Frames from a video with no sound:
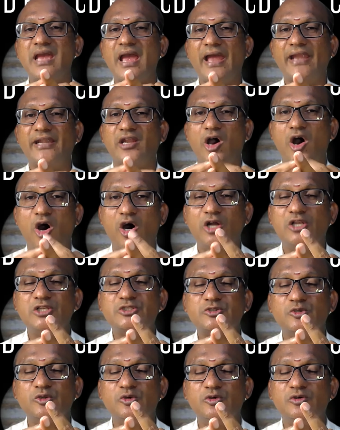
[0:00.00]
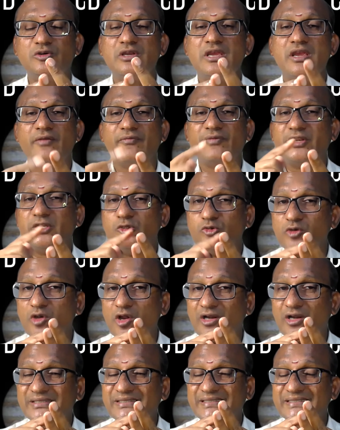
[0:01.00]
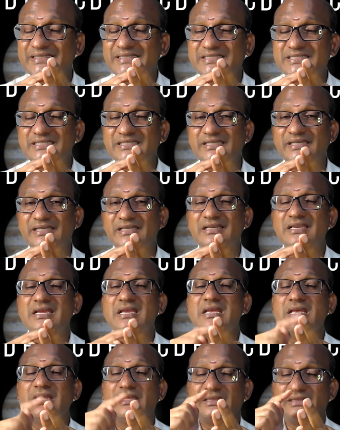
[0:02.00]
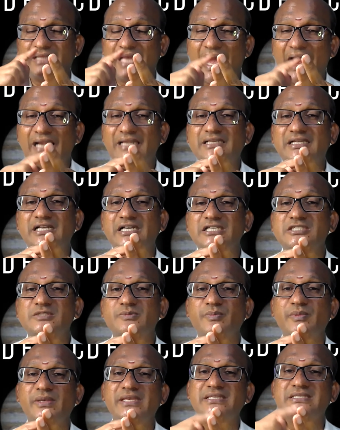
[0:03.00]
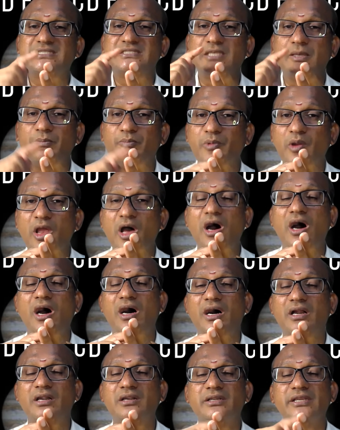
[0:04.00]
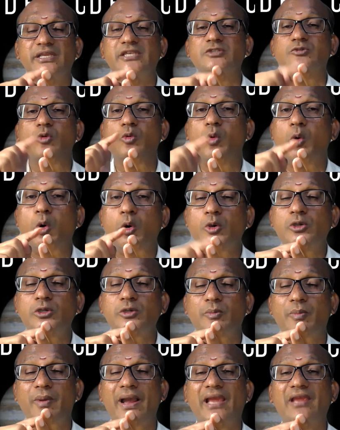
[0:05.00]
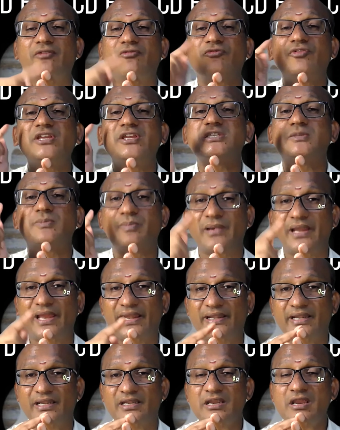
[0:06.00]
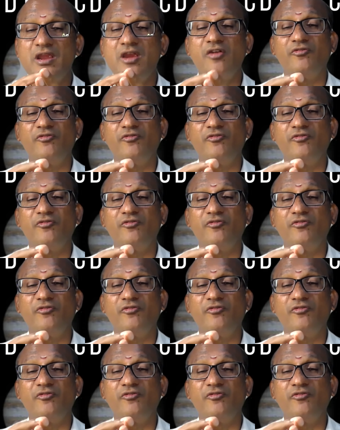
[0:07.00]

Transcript: And also, we do not consider that cusp is sublord is owned by which planet.